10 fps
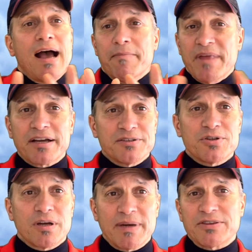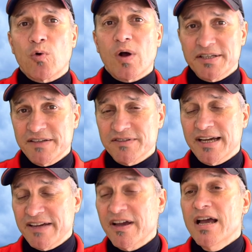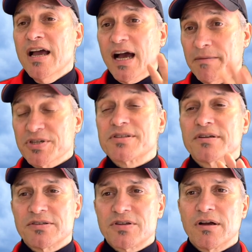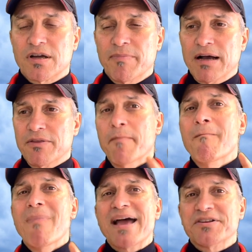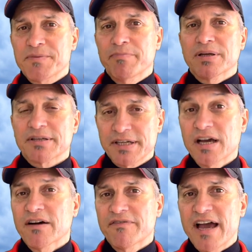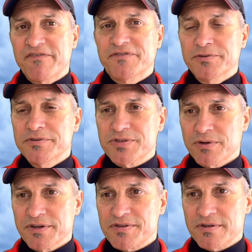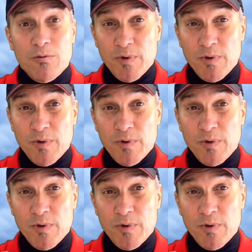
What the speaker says: I'm not going to talk about the quality of life. I'm just going to talk about the manageability of that food source.